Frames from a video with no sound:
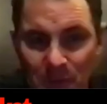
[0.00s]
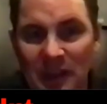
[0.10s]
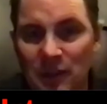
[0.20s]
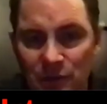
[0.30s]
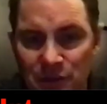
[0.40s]
of my
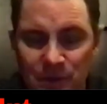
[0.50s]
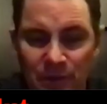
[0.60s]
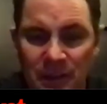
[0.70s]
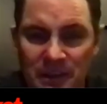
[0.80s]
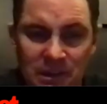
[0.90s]
closest
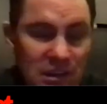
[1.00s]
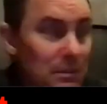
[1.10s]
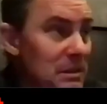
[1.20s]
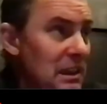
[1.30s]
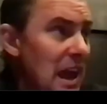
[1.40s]
friends, and
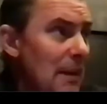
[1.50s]
Chip's an